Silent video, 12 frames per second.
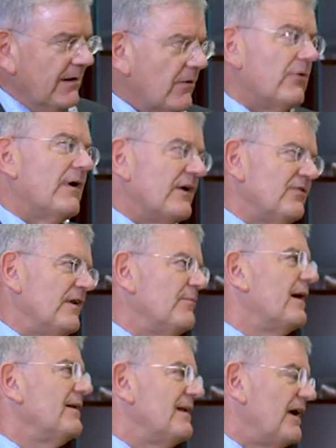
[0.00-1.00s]
or actually
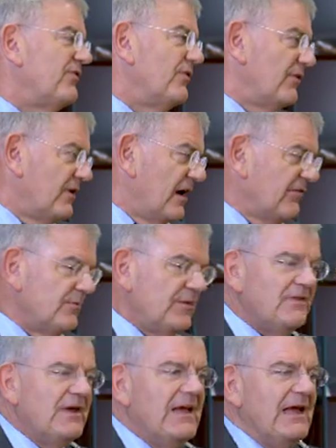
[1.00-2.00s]
by the national government.